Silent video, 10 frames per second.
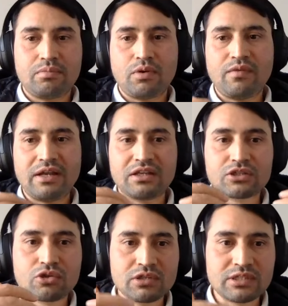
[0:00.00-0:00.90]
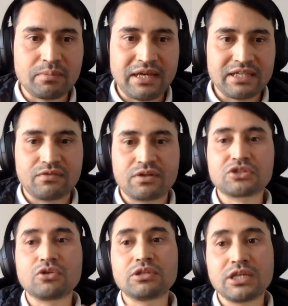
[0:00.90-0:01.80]
providing school supplies for
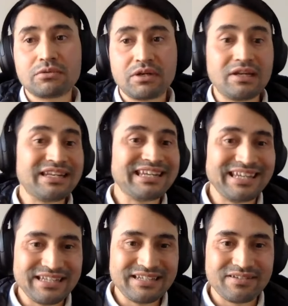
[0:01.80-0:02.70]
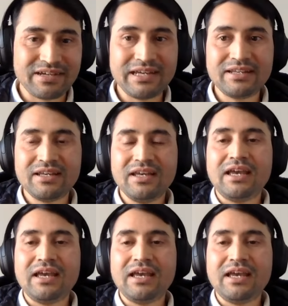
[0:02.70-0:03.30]
school children in need, right?